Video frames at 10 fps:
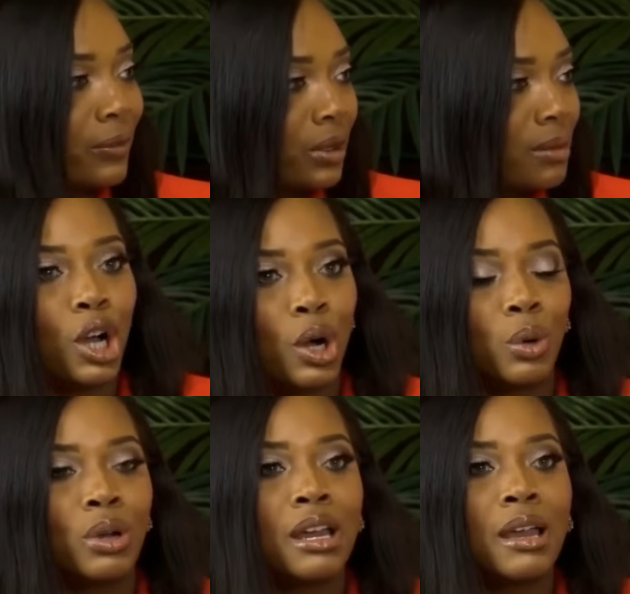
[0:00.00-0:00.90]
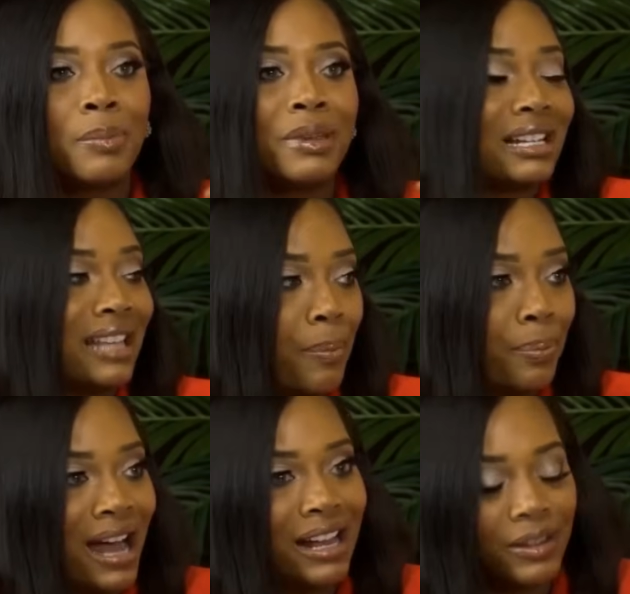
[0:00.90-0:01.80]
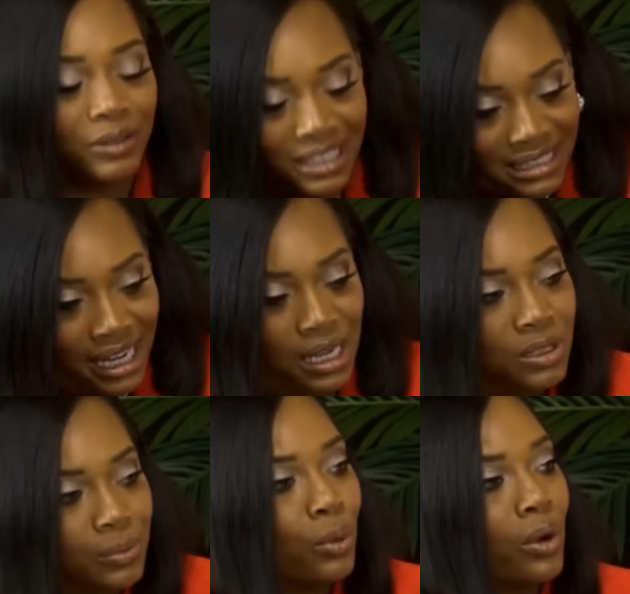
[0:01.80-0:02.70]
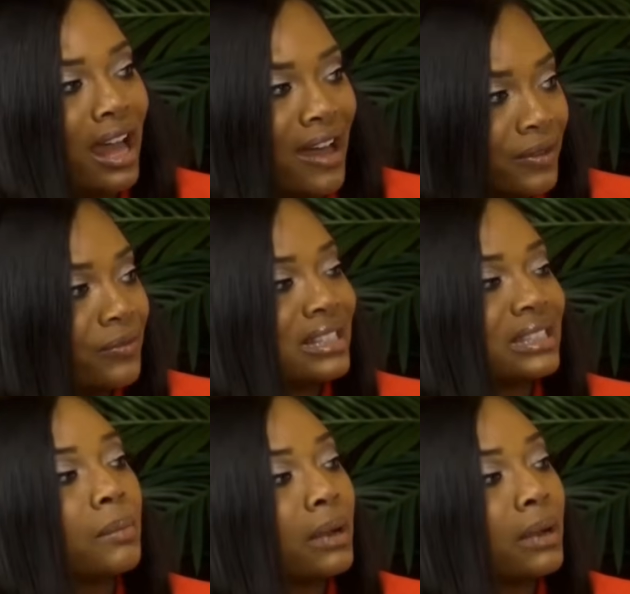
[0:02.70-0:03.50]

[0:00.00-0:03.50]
Mama Judy has never been the one to control her tongue, but